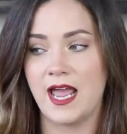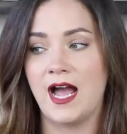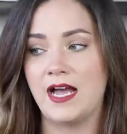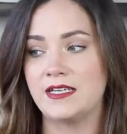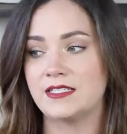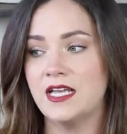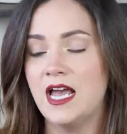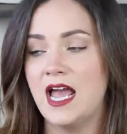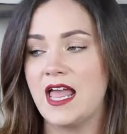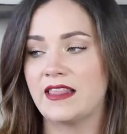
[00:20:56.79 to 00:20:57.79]
And
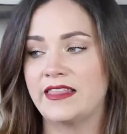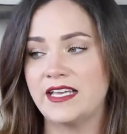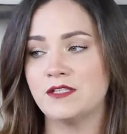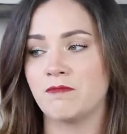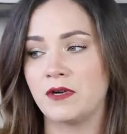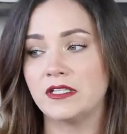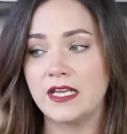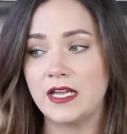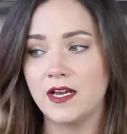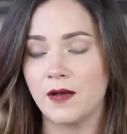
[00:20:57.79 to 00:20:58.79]
this
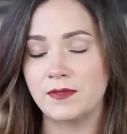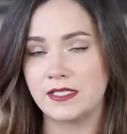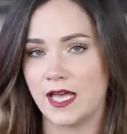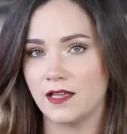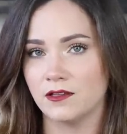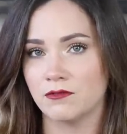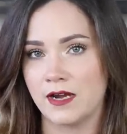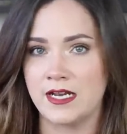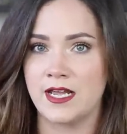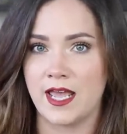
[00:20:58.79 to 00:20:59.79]
really upset
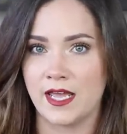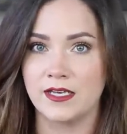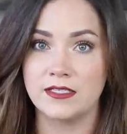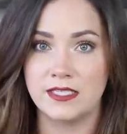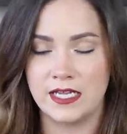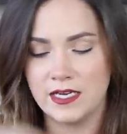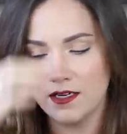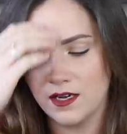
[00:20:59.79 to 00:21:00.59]
Lorena and Dean.